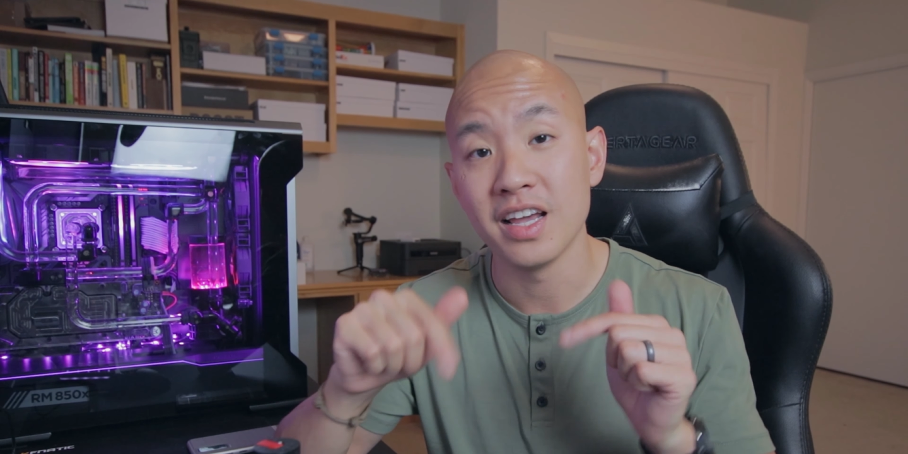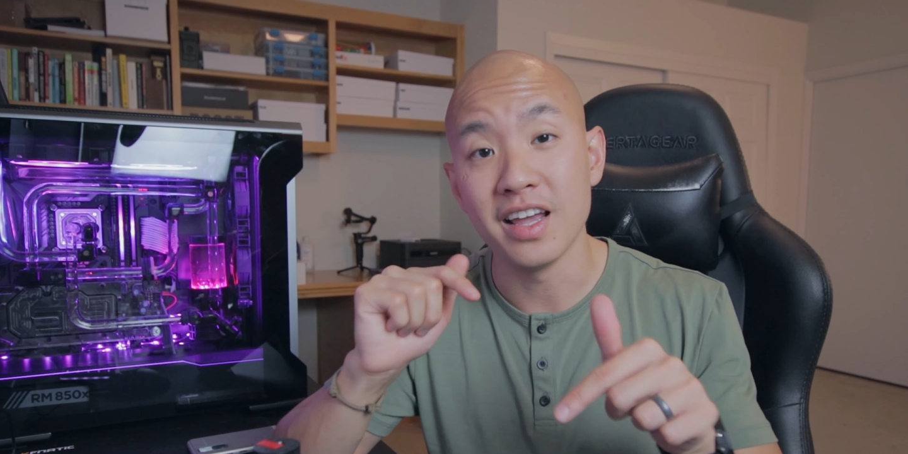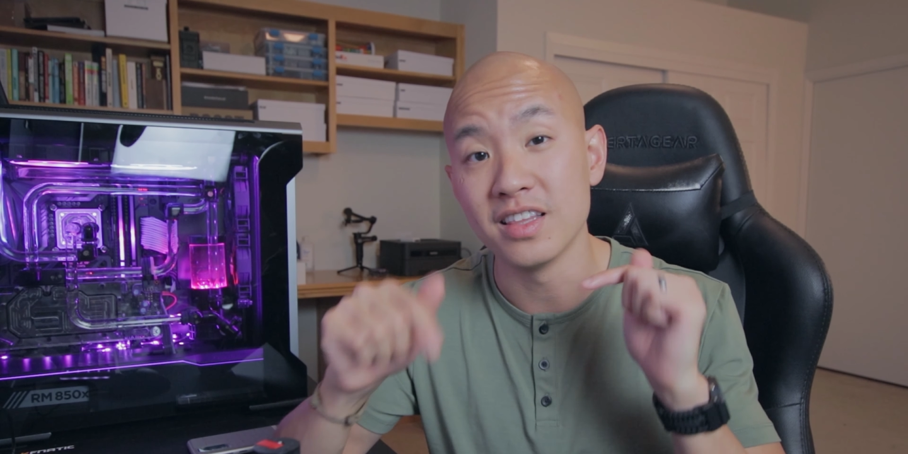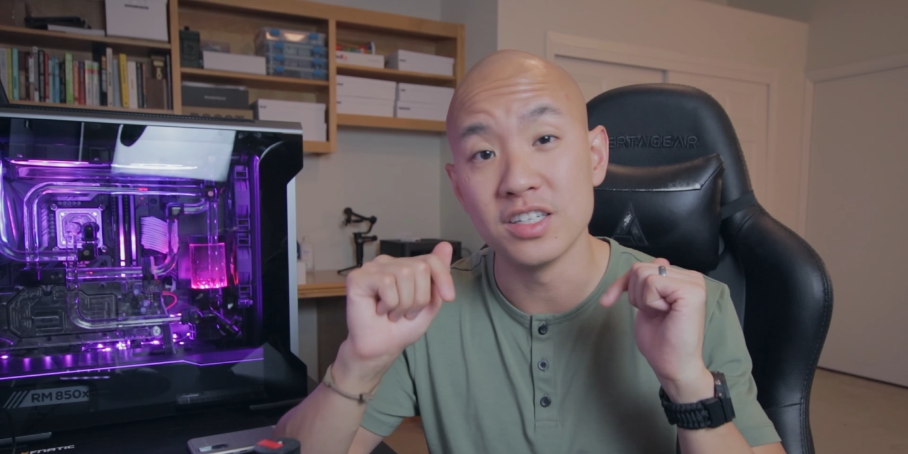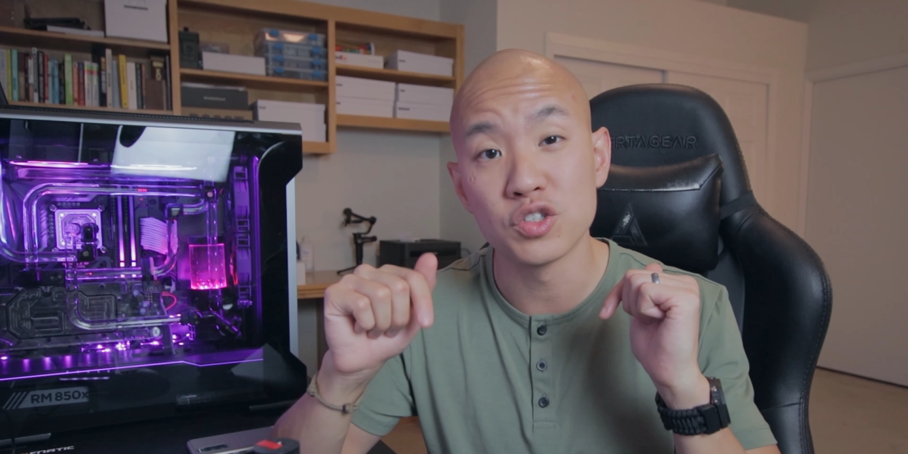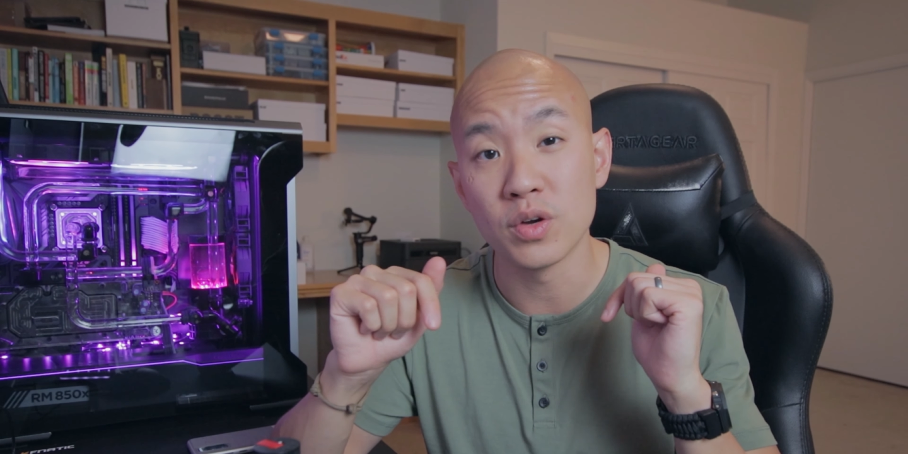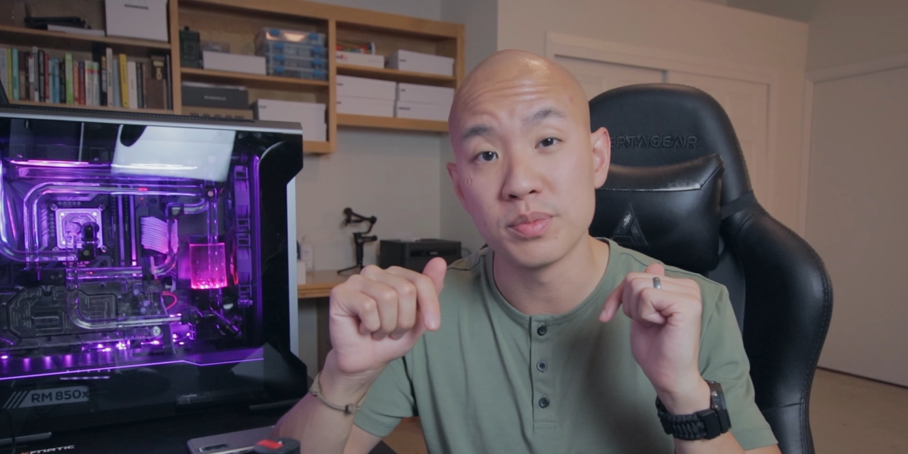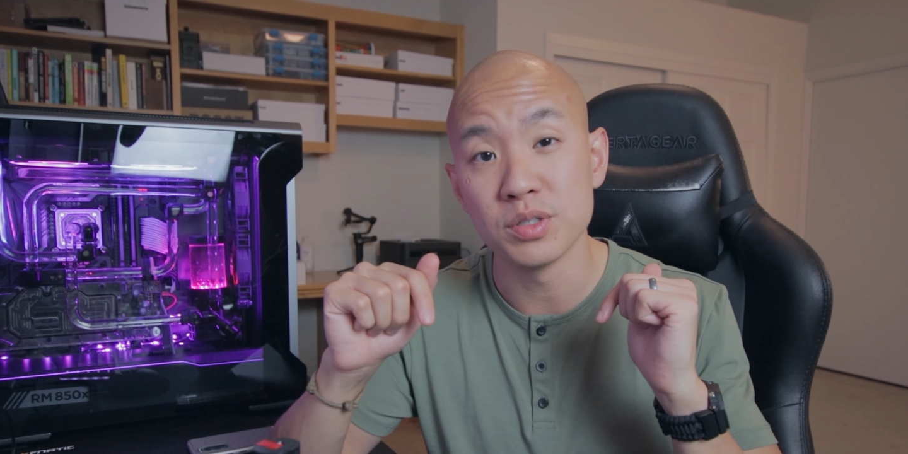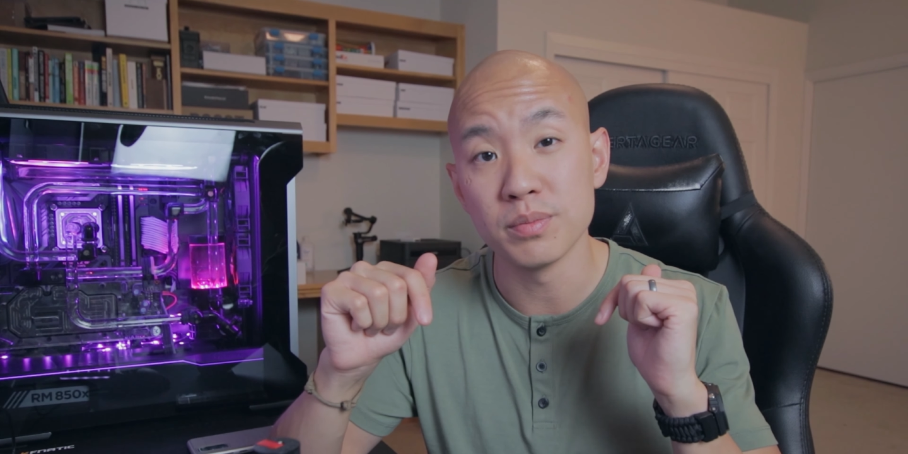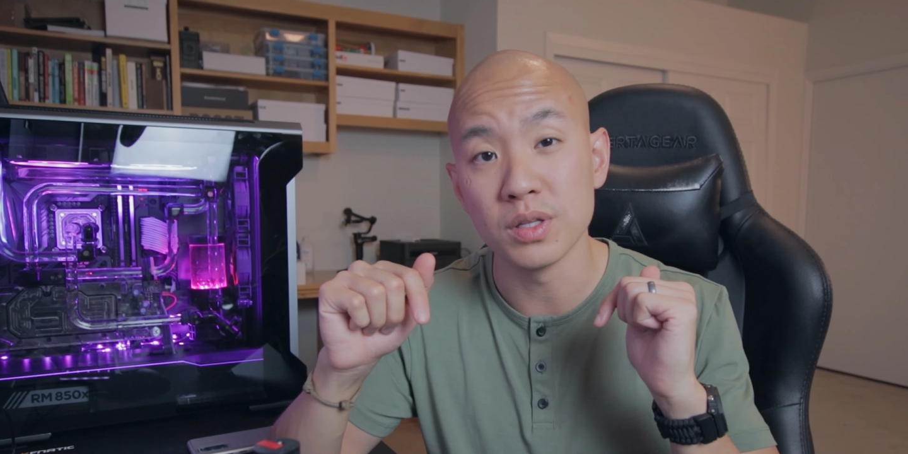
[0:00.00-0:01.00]
in the
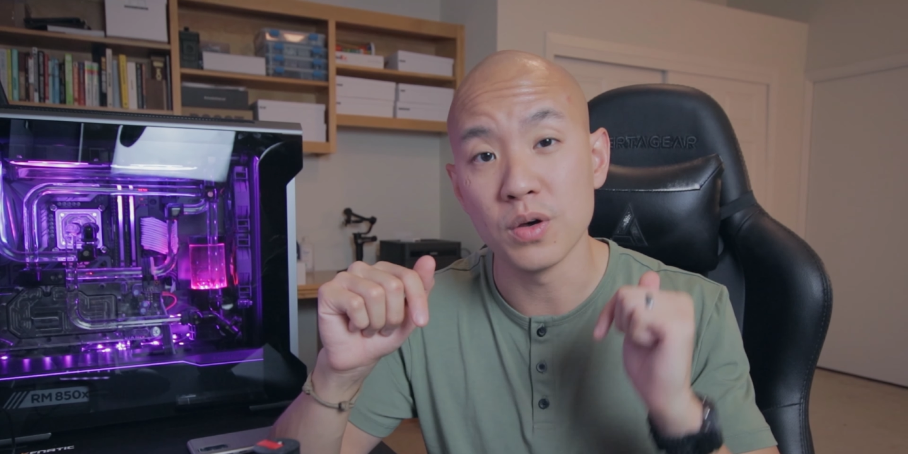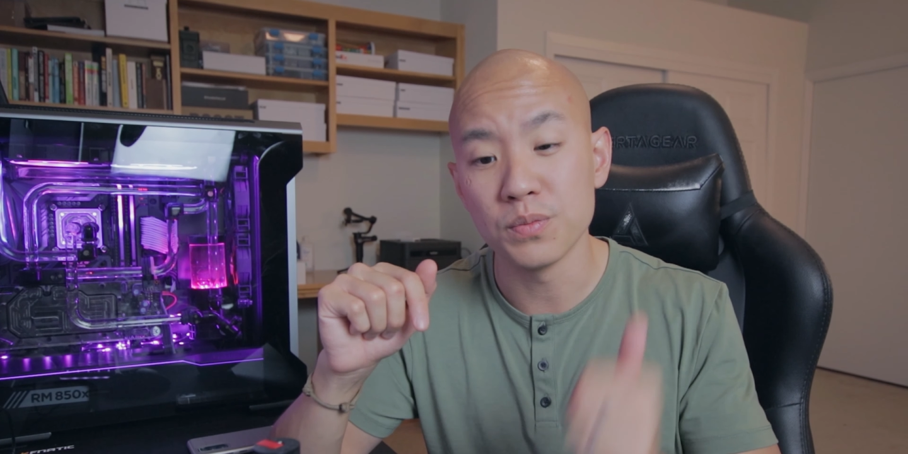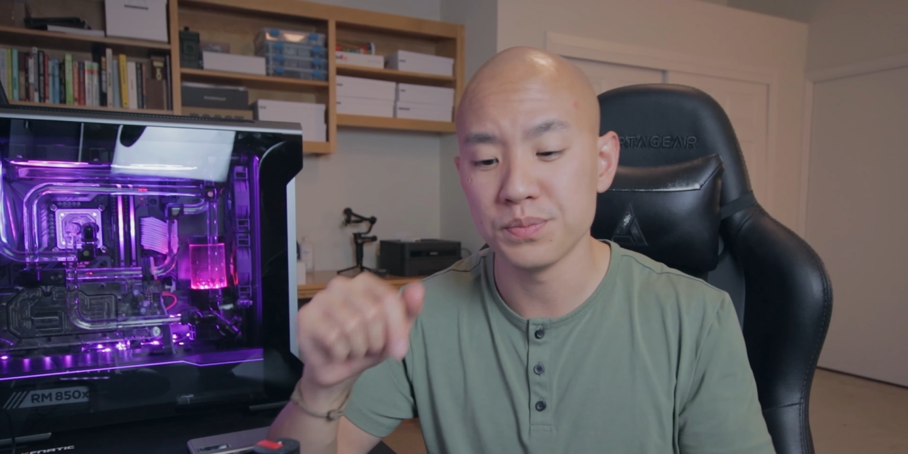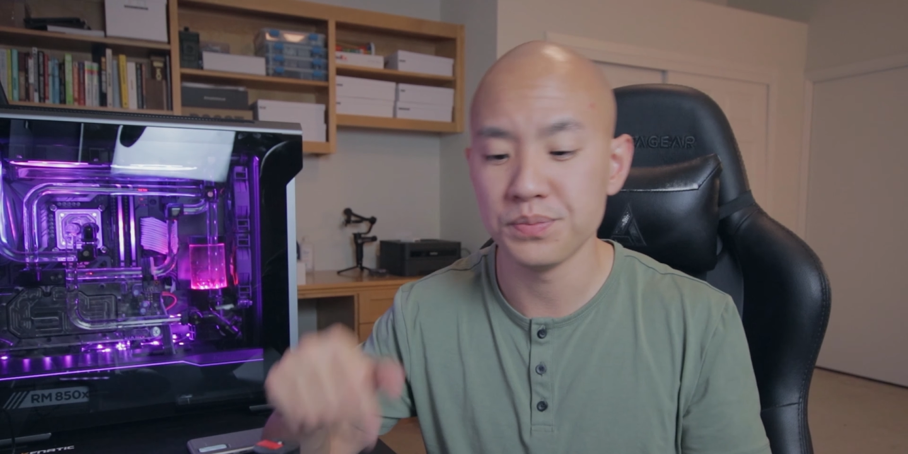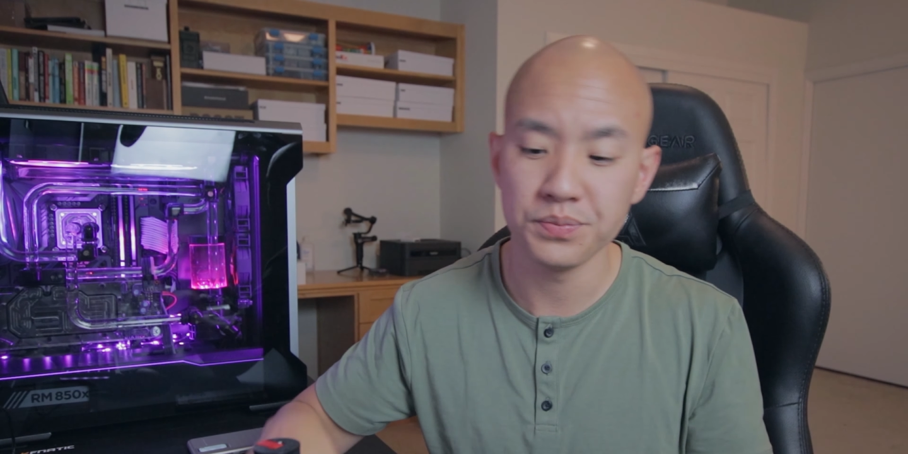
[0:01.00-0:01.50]
description below.